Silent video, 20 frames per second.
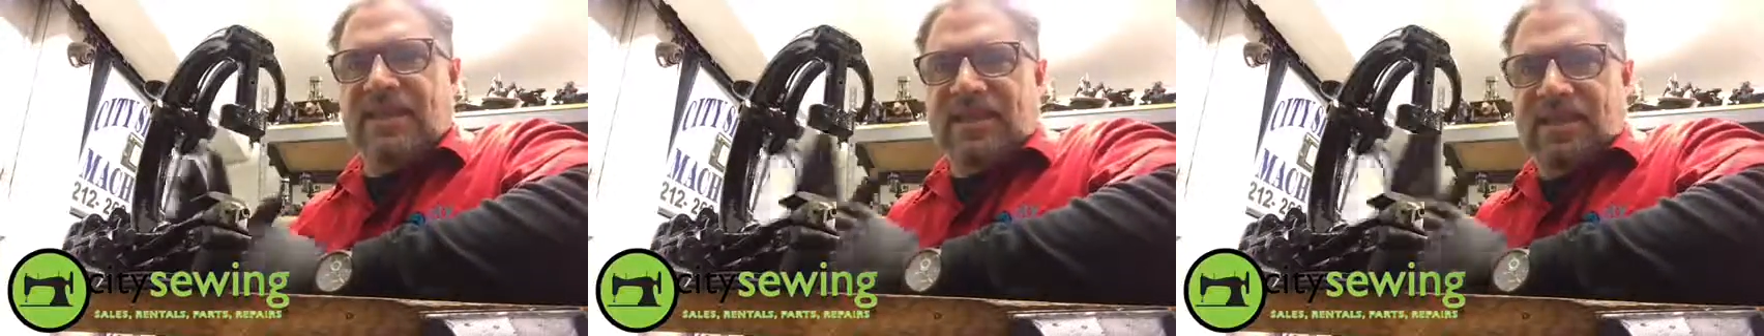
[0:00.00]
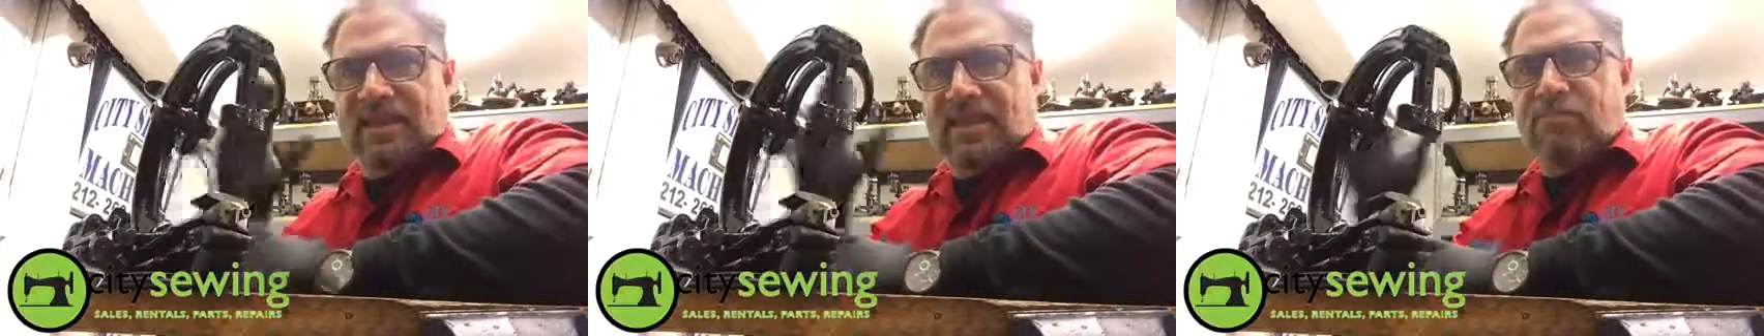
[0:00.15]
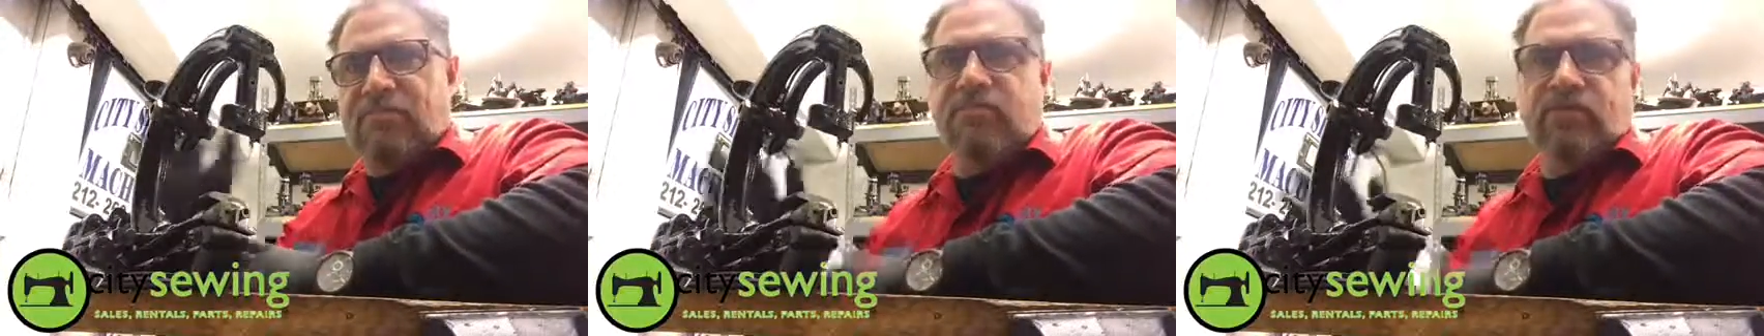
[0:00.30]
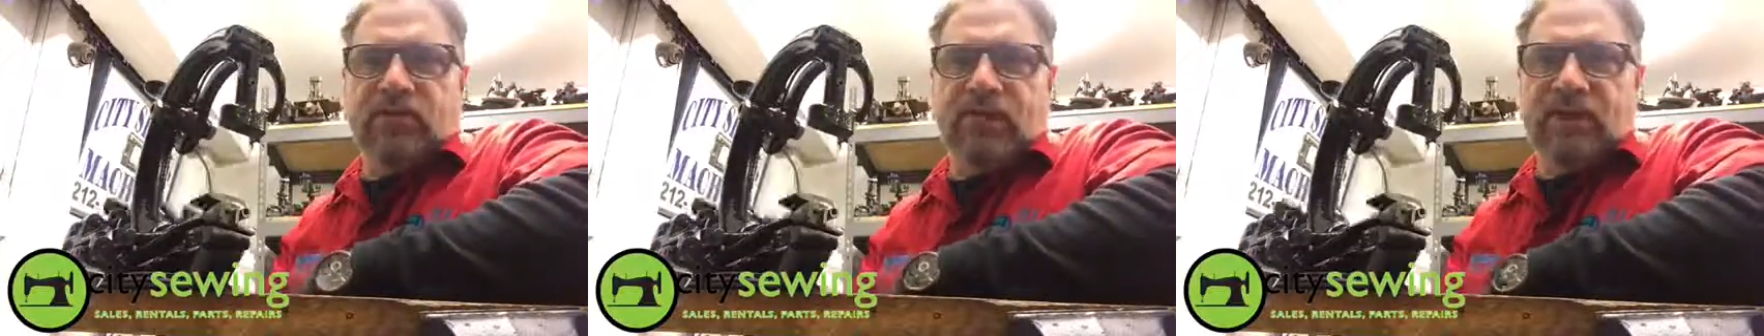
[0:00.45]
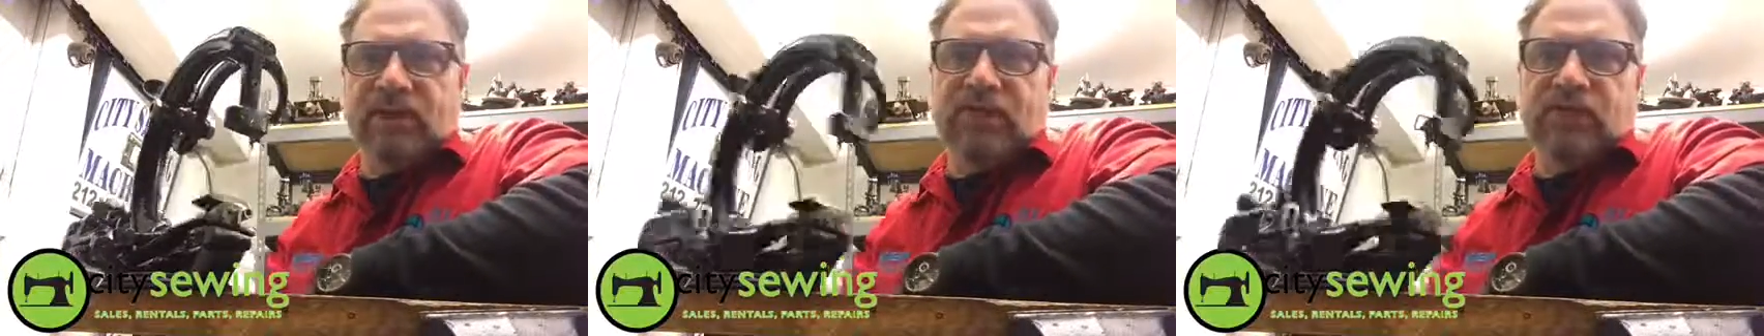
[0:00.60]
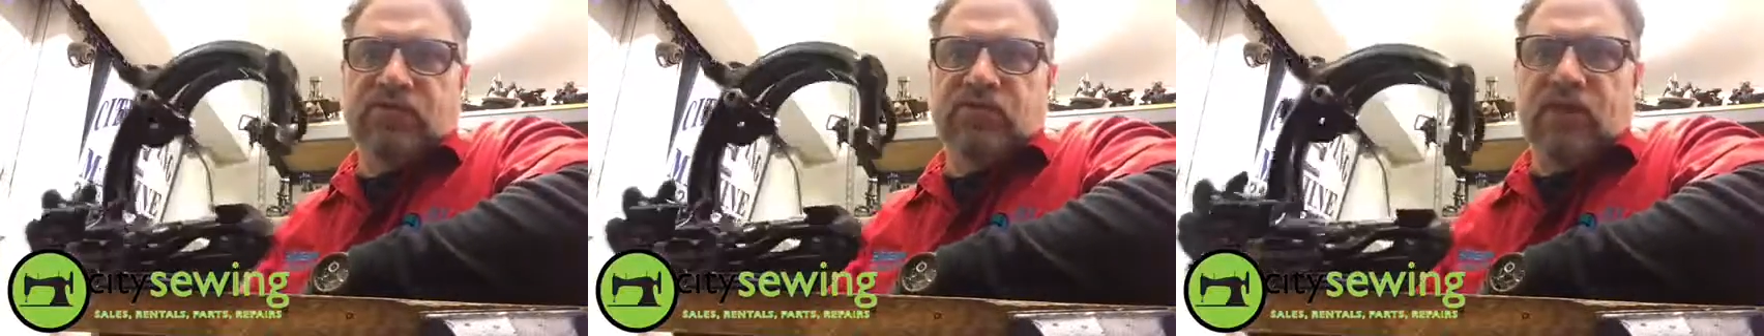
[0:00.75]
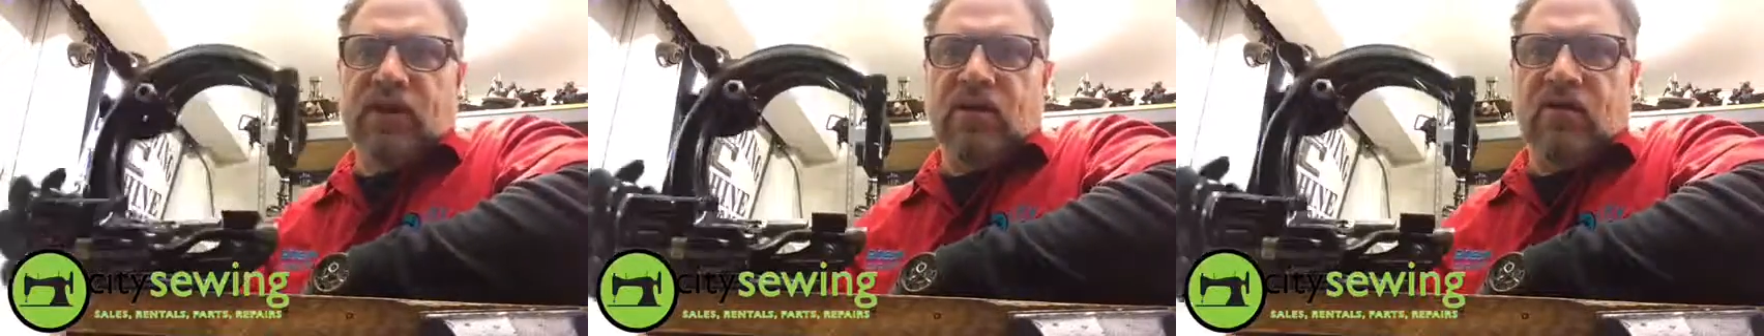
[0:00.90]
it, then they put it
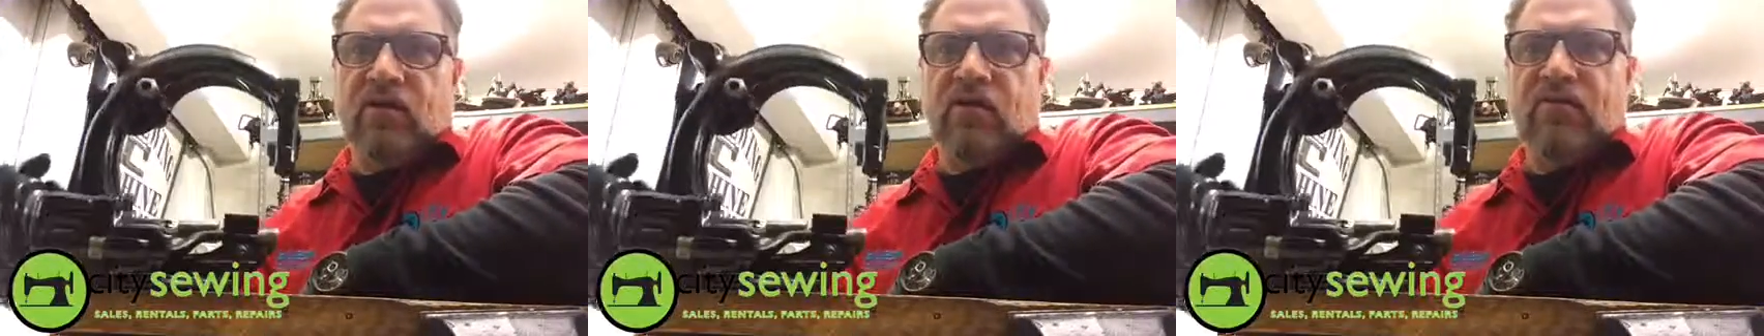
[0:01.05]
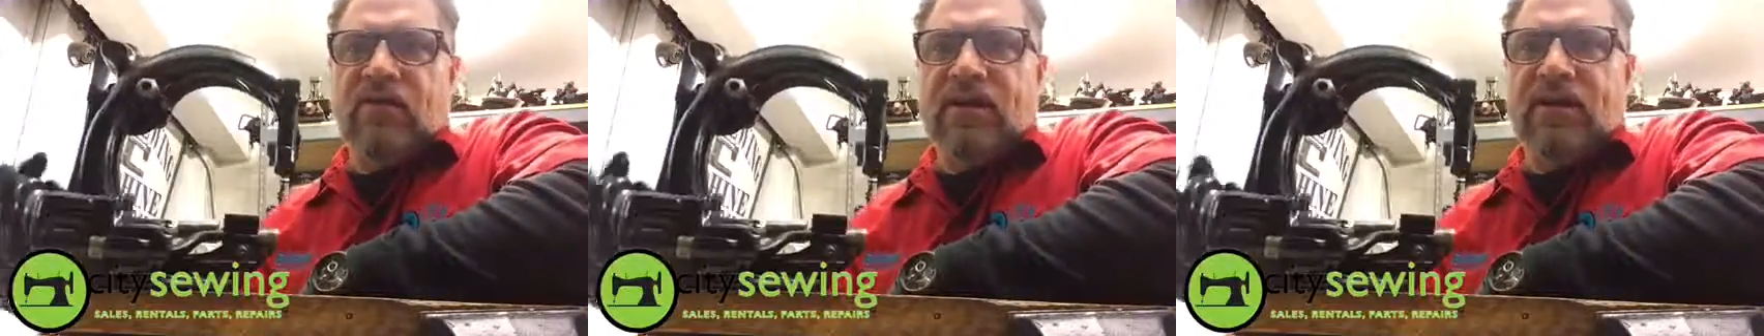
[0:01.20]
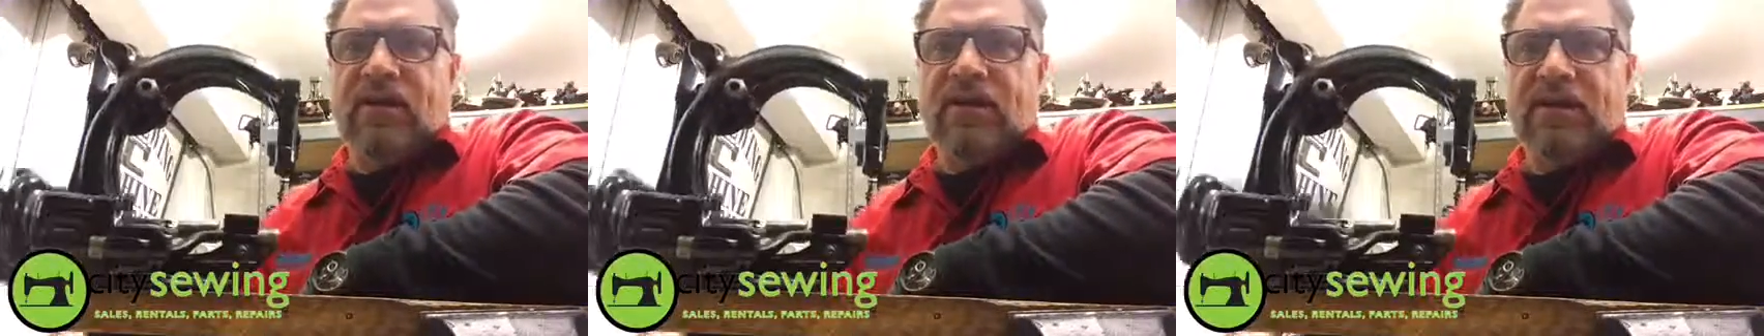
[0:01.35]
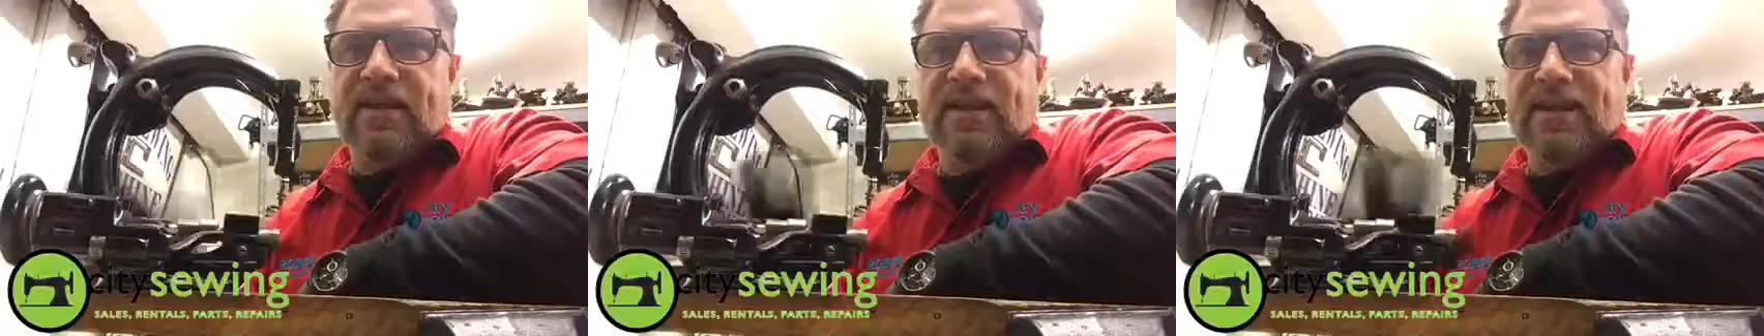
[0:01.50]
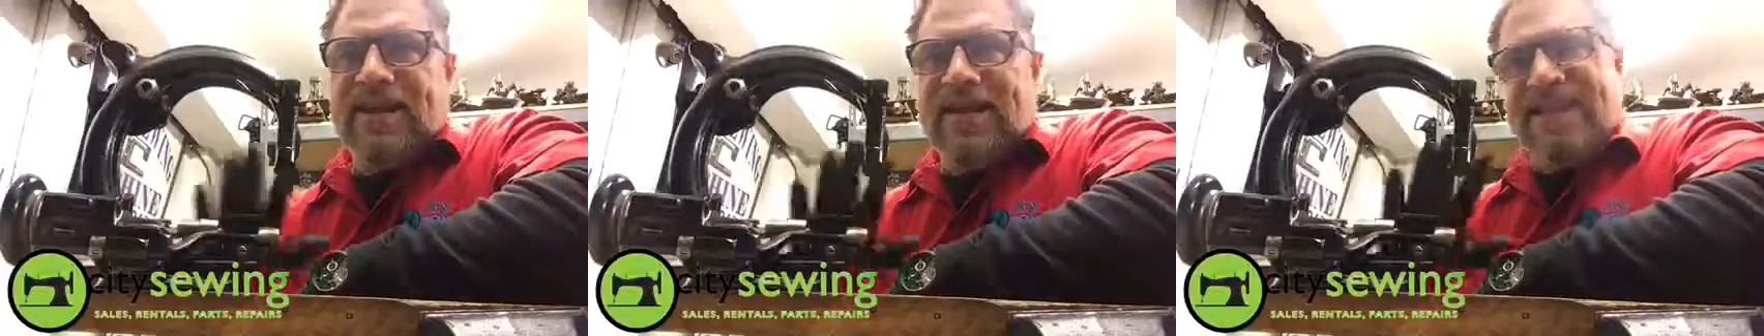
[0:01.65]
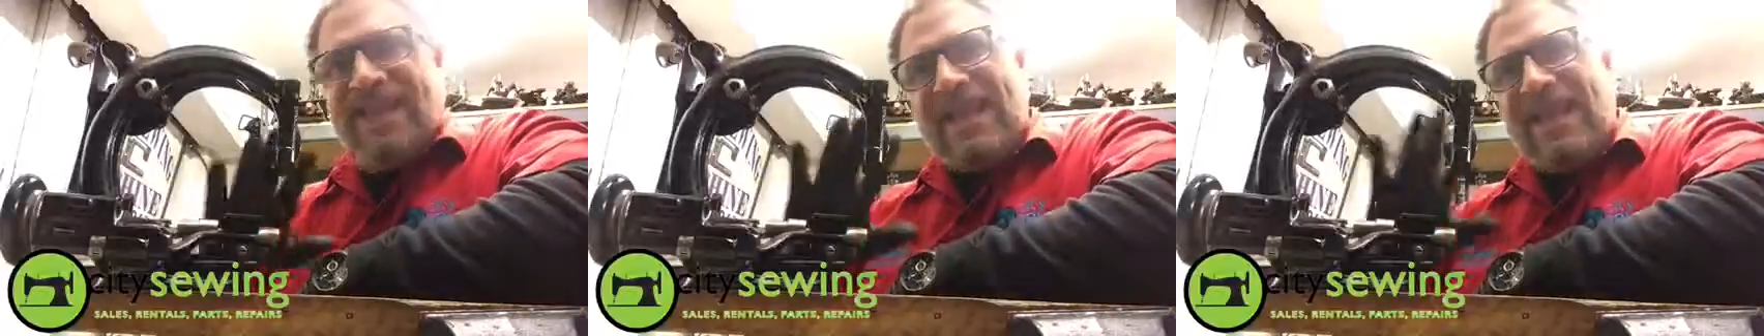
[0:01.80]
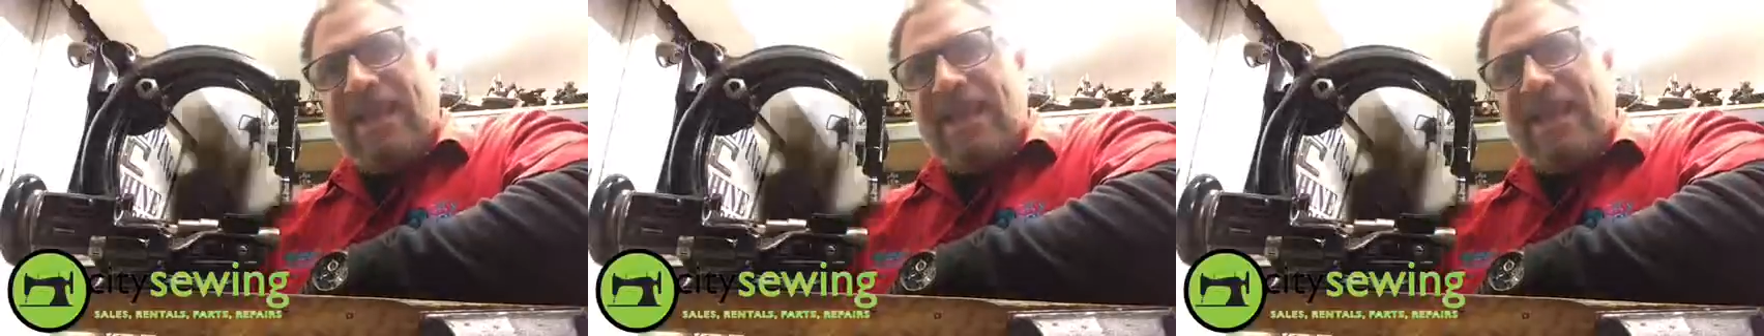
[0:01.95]
into an oven, and